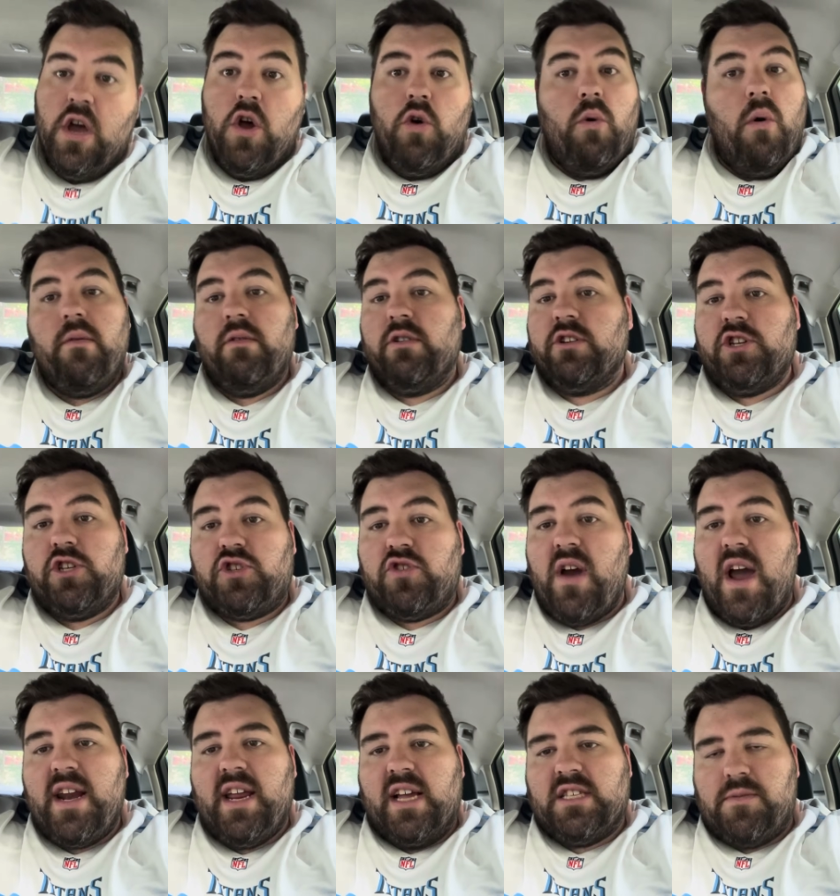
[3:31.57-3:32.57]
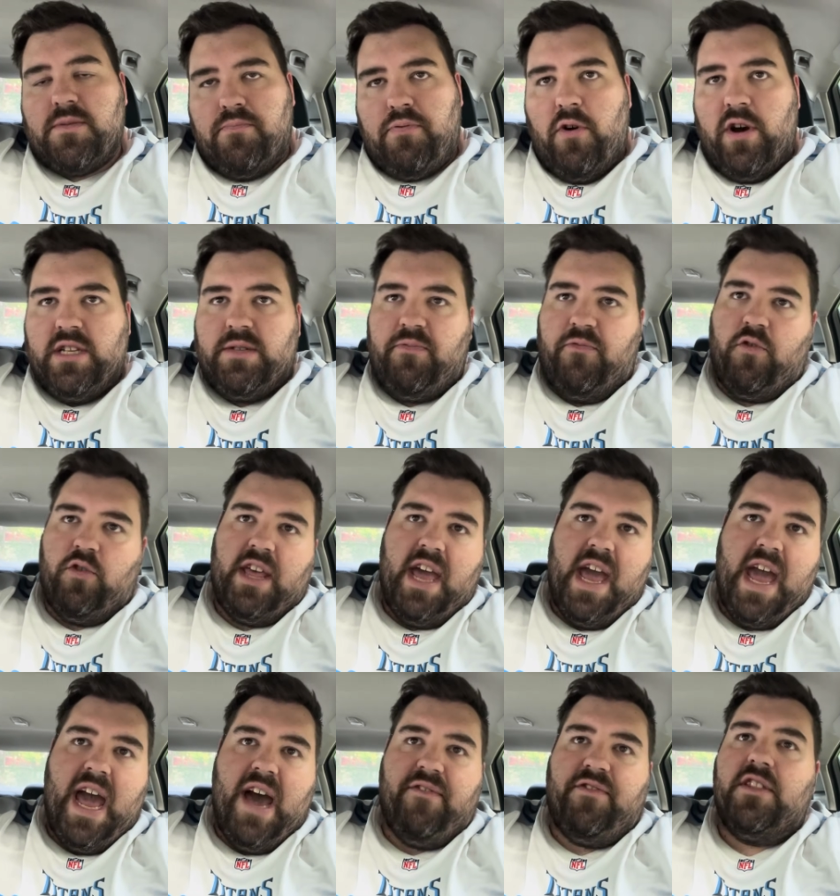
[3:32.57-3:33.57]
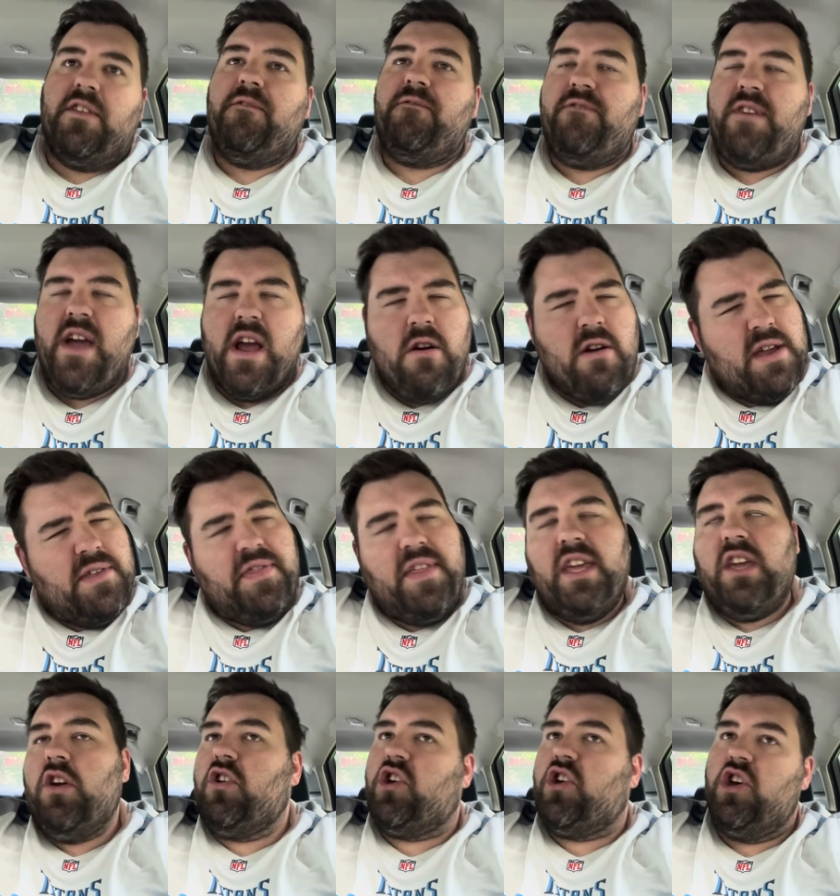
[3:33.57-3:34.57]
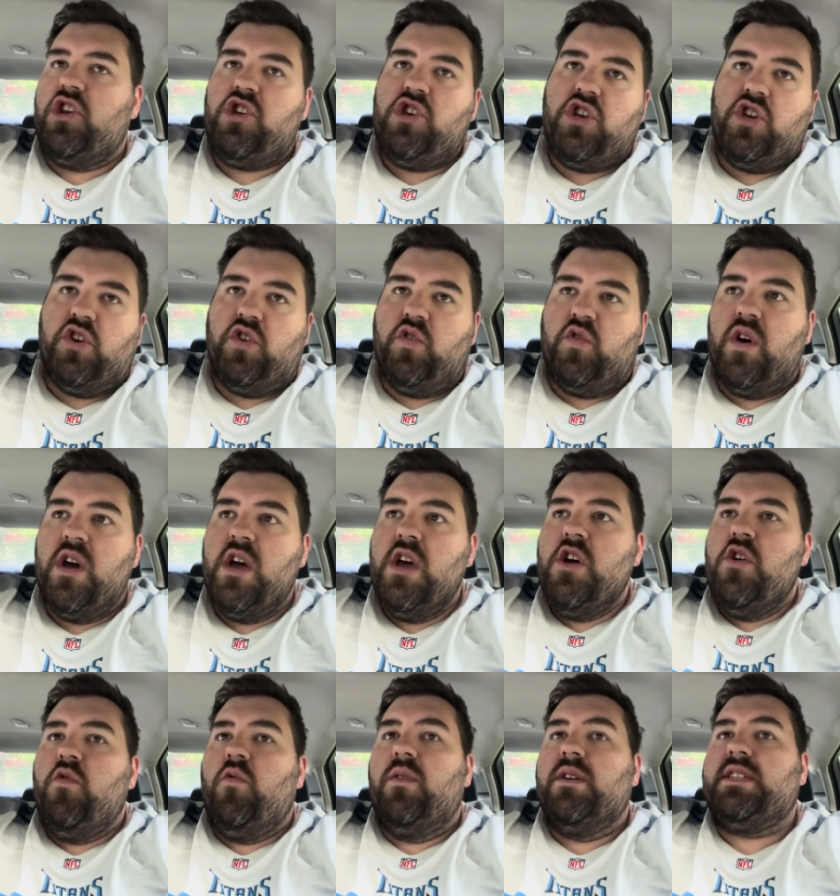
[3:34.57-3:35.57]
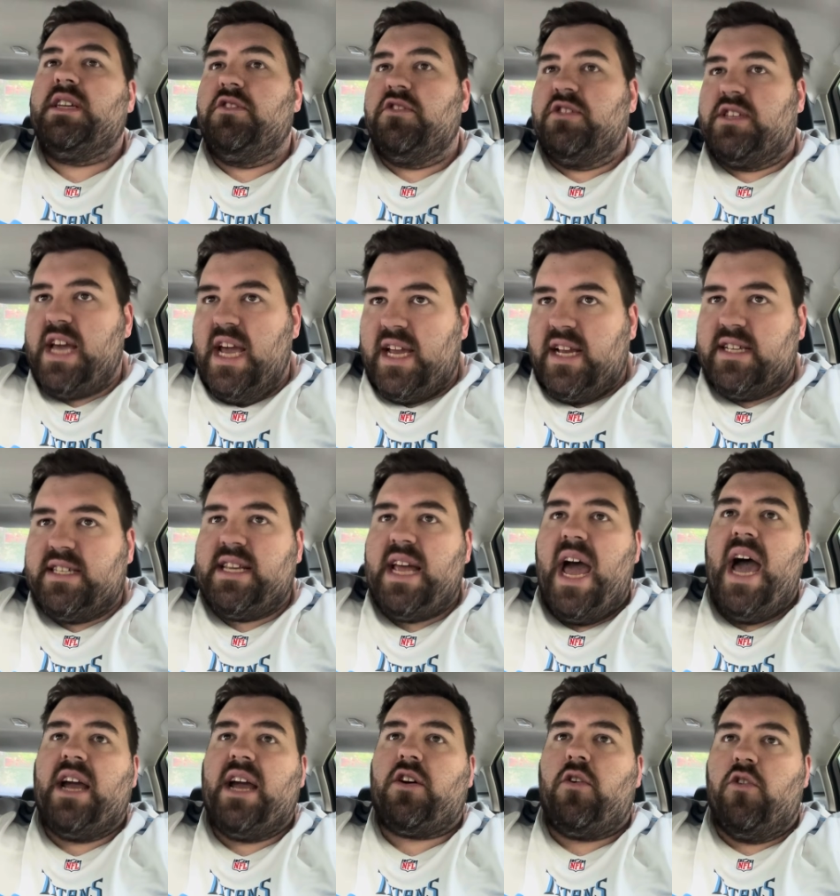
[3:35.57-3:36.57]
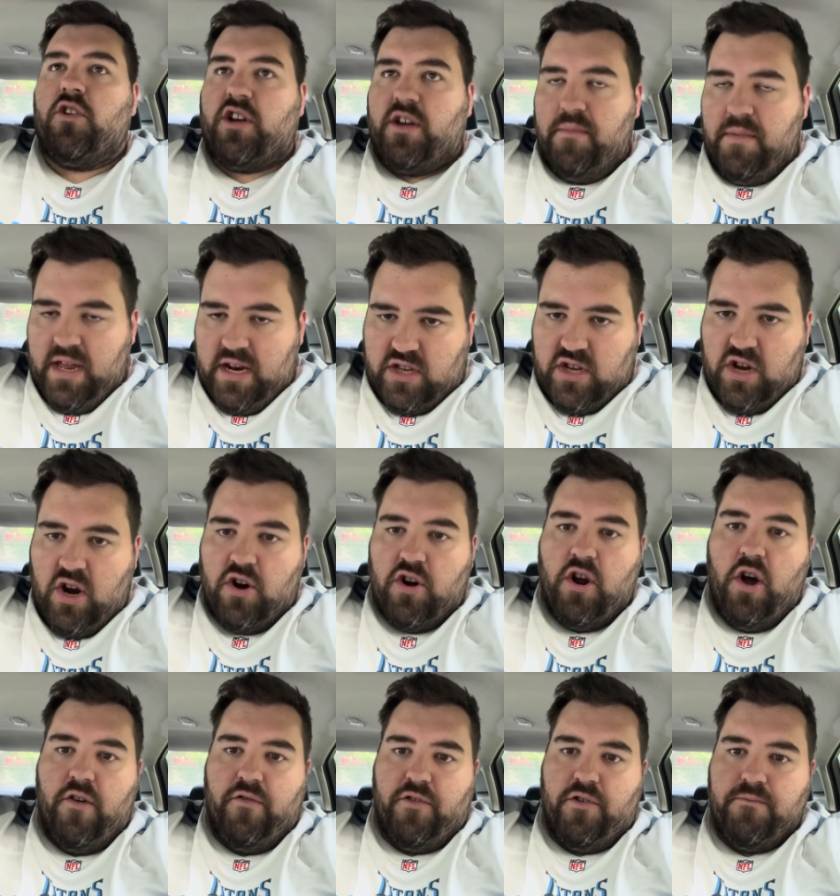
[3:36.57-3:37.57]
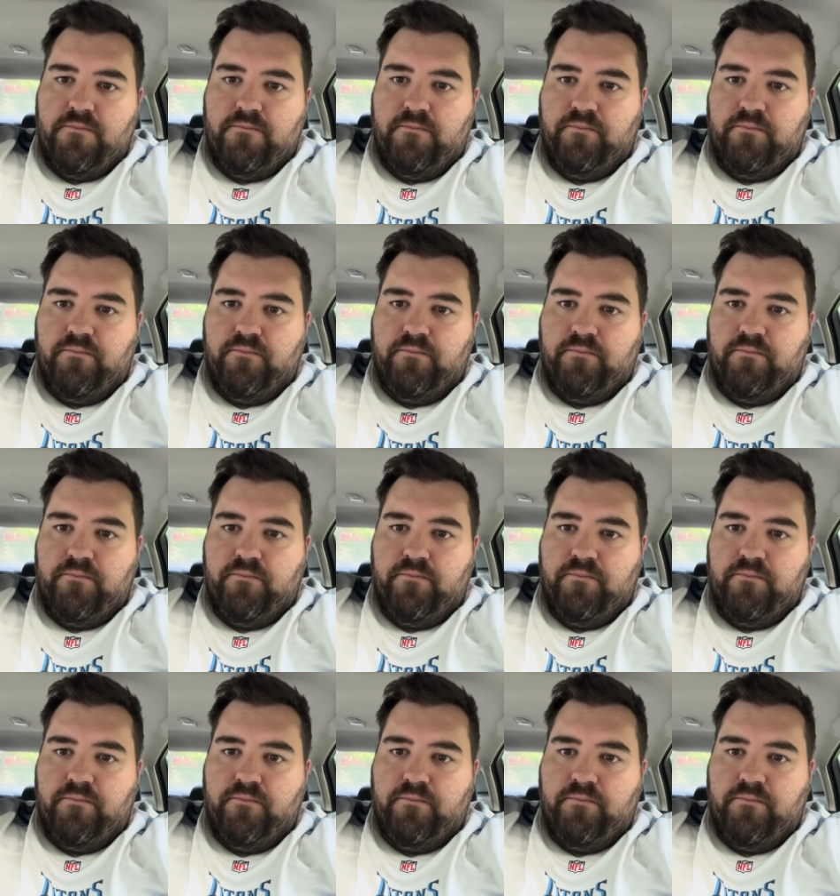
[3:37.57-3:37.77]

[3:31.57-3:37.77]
When we were just trying to get some points before the half. And the very thing you couldn't do was either take a sack or commit a turnover.